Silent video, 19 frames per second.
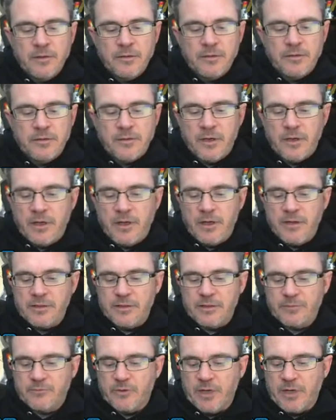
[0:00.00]
Taunt.
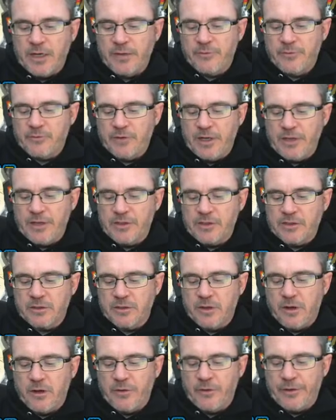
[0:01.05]
I'm trying, I'm trying to
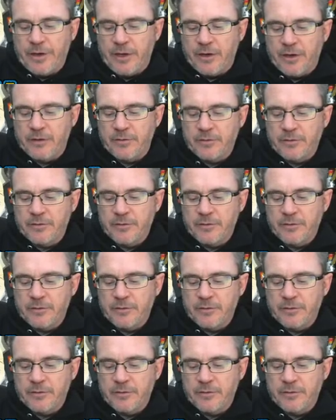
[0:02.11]
stall now.